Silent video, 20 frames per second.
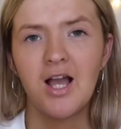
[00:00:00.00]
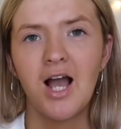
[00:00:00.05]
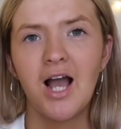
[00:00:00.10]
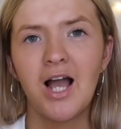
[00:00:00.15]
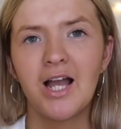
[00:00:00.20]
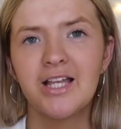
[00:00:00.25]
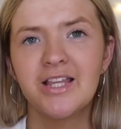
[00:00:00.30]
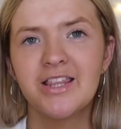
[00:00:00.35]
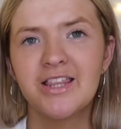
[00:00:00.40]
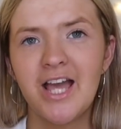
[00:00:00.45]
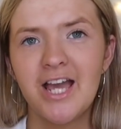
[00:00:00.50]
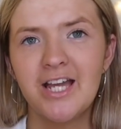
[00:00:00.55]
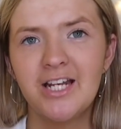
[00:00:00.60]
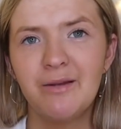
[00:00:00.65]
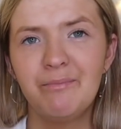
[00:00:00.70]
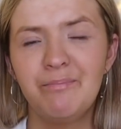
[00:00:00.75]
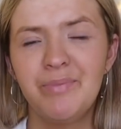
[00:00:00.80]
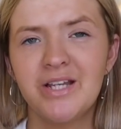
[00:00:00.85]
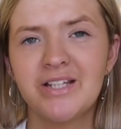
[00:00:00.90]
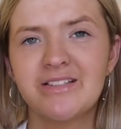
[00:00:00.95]
I
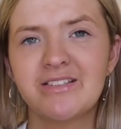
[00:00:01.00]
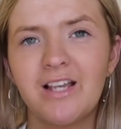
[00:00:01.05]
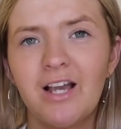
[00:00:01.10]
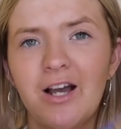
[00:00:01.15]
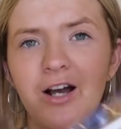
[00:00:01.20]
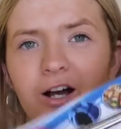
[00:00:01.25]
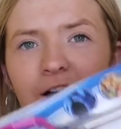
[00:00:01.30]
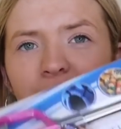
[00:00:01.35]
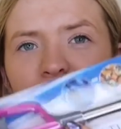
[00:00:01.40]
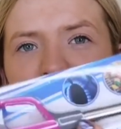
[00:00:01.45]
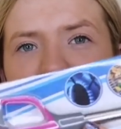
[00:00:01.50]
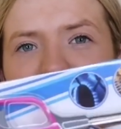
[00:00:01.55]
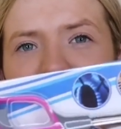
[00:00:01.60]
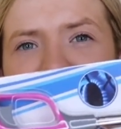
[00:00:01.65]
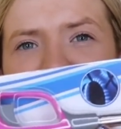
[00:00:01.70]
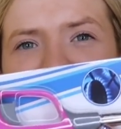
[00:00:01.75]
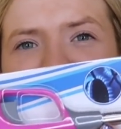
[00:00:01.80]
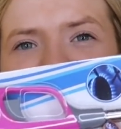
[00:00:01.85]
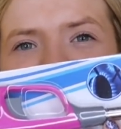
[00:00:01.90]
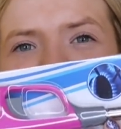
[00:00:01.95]
then picked up
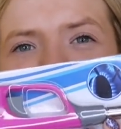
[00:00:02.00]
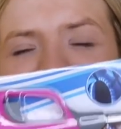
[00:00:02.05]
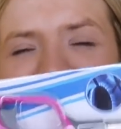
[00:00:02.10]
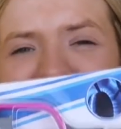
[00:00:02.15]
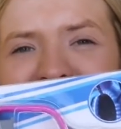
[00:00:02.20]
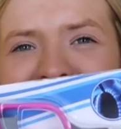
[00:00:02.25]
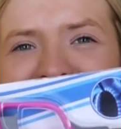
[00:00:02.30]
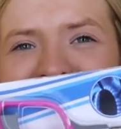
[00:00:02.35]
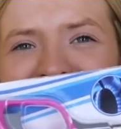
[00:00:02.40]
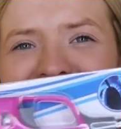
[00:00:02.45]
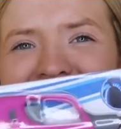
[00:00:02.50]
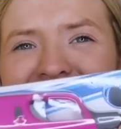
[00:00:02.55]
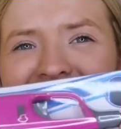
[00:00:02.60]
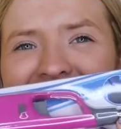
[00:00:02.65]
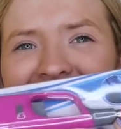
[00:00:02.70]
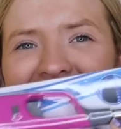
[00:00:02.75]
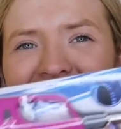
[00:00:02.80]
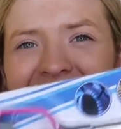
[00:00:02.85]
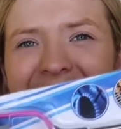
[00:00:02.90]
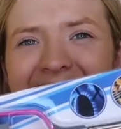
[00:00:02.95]
a pink
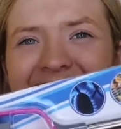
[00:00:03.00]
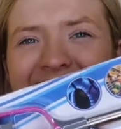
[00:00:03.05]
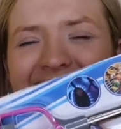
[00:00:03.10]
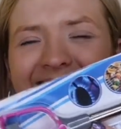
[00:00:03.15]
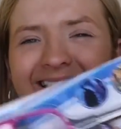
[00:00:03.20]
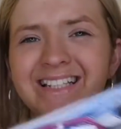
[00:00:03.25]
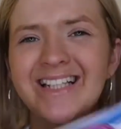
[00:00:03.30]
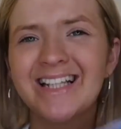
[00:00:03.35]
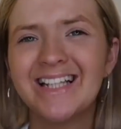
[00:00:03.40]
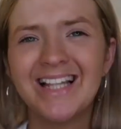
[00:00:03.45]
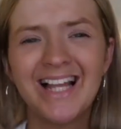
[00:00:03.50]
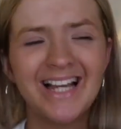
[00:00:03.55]
candle